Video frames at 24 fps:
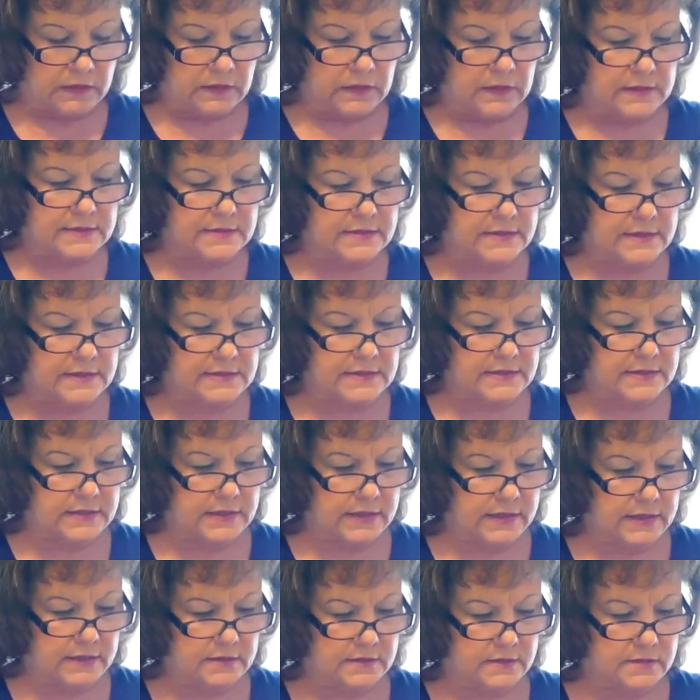It says
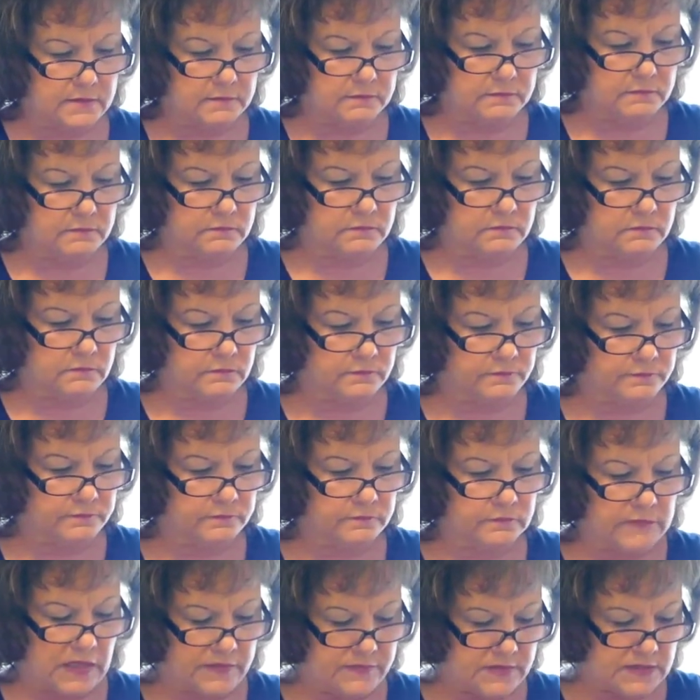this, and
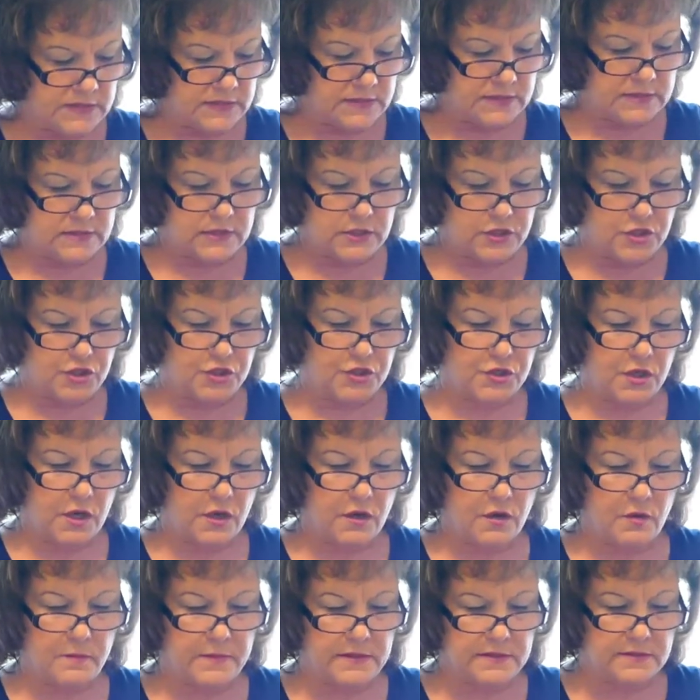this is in
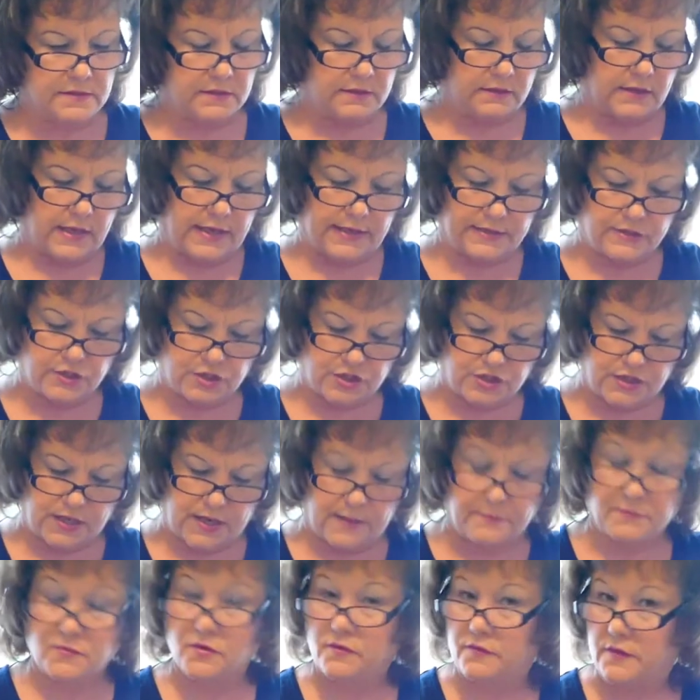Job. It's the last
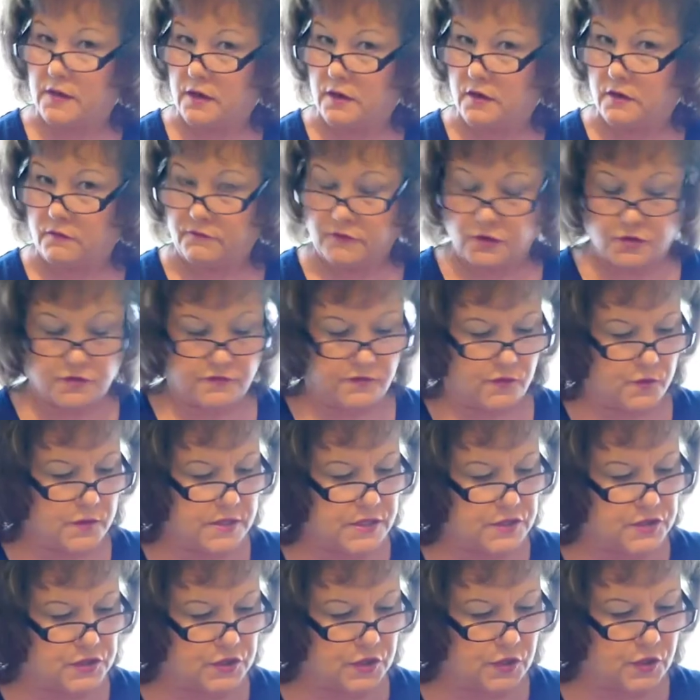chapter there, verse
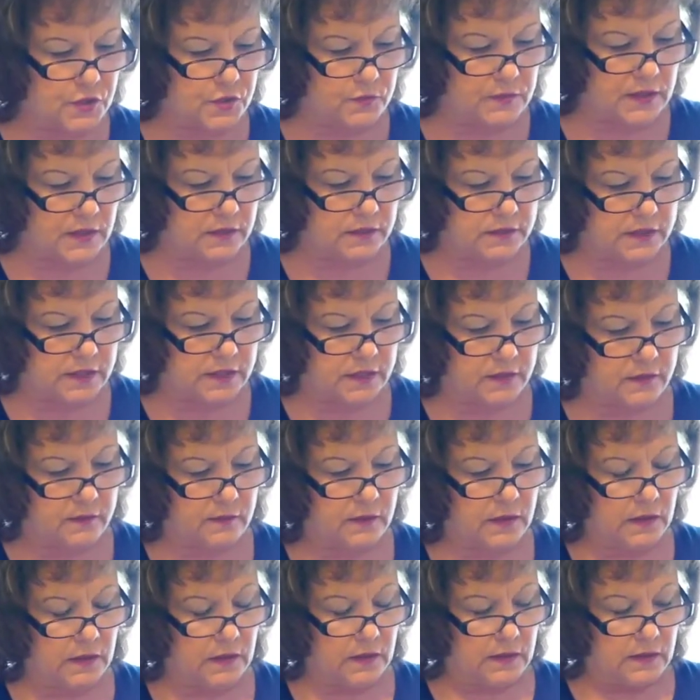42. Now look here.
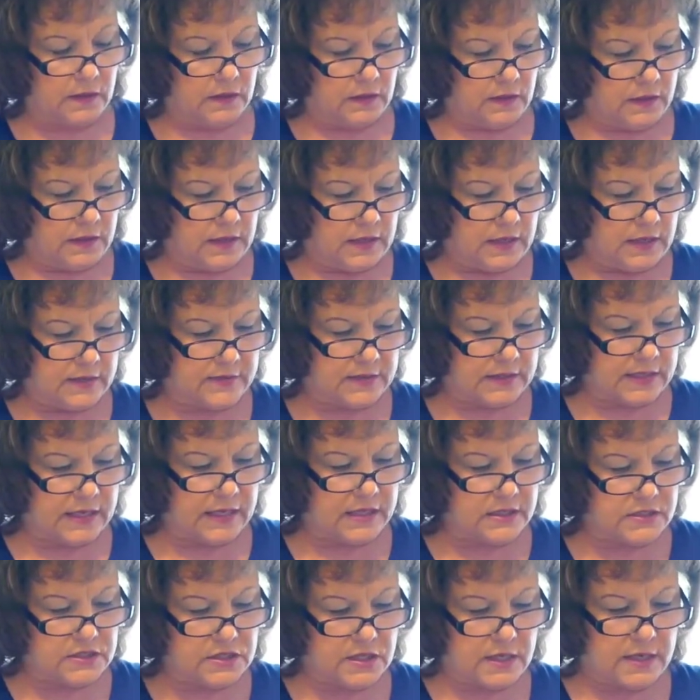In the
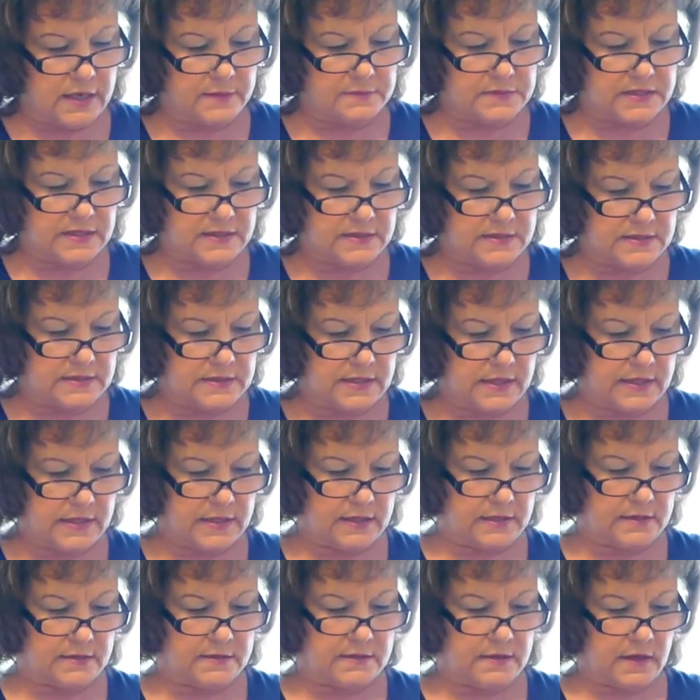King James, it
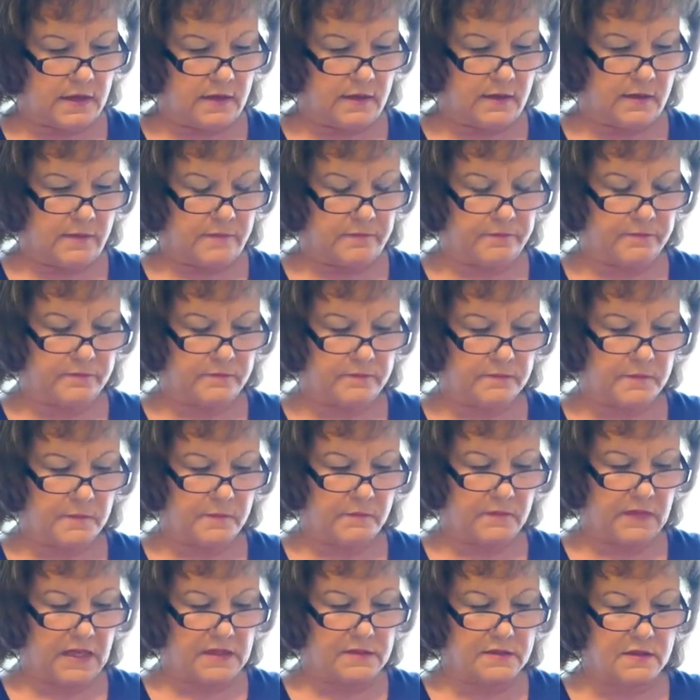says,
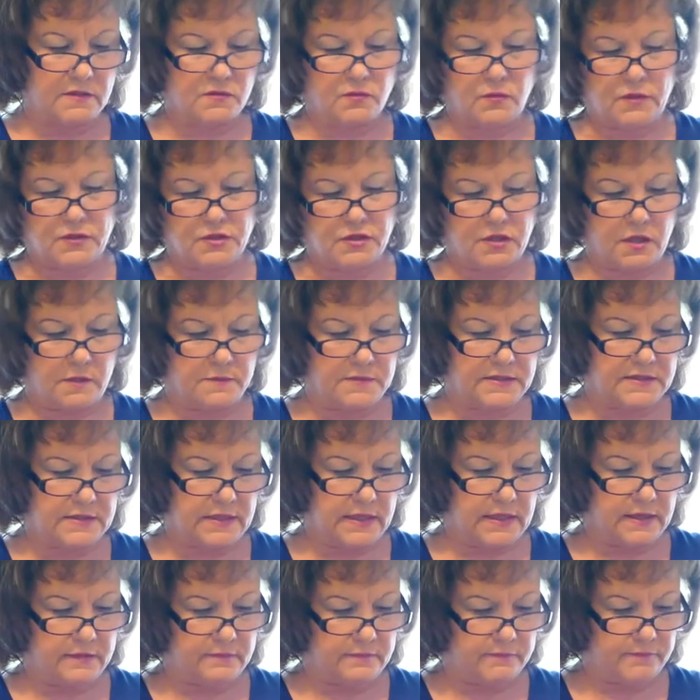this is what Job
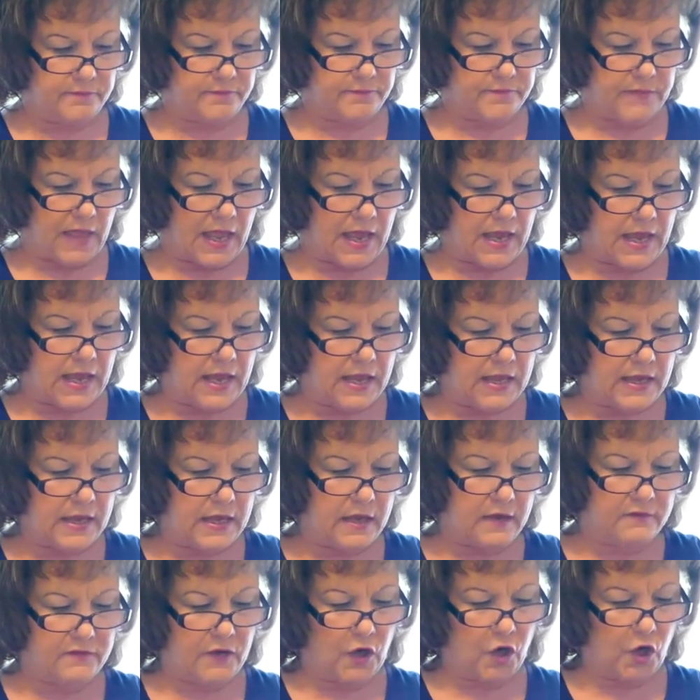said. I
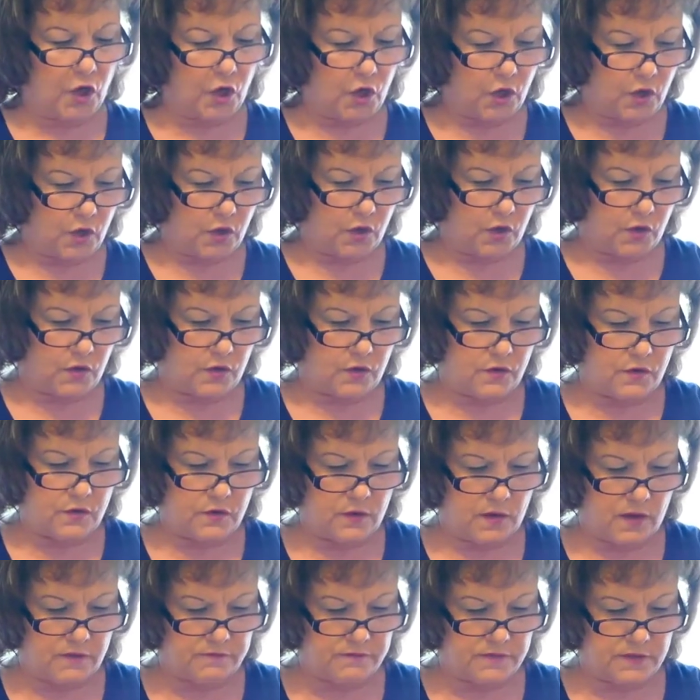have
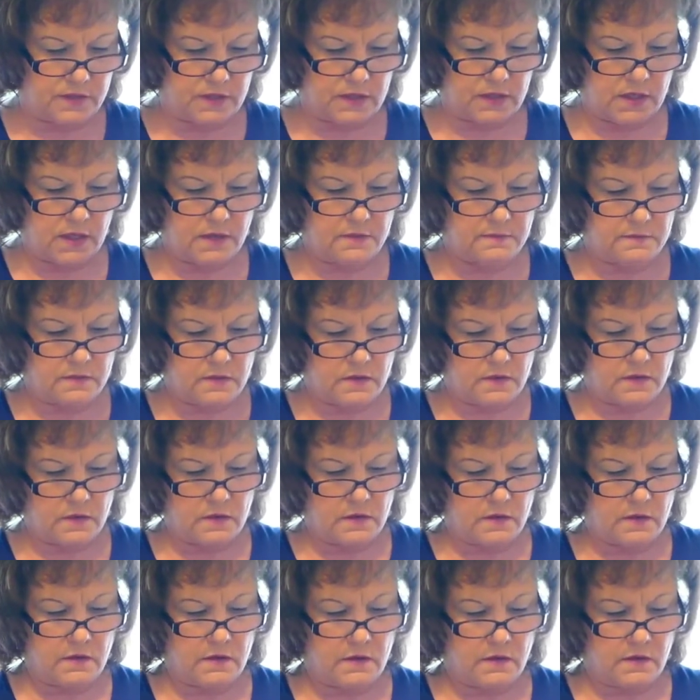heard of thee
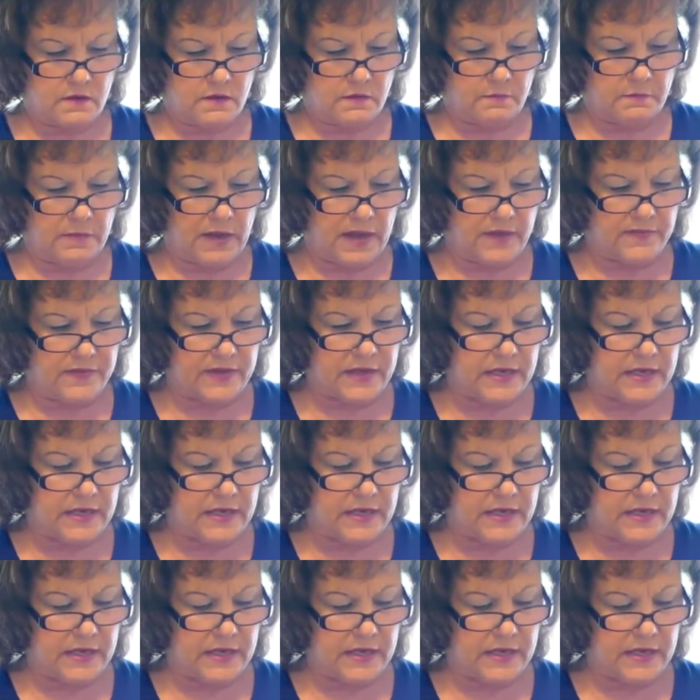by the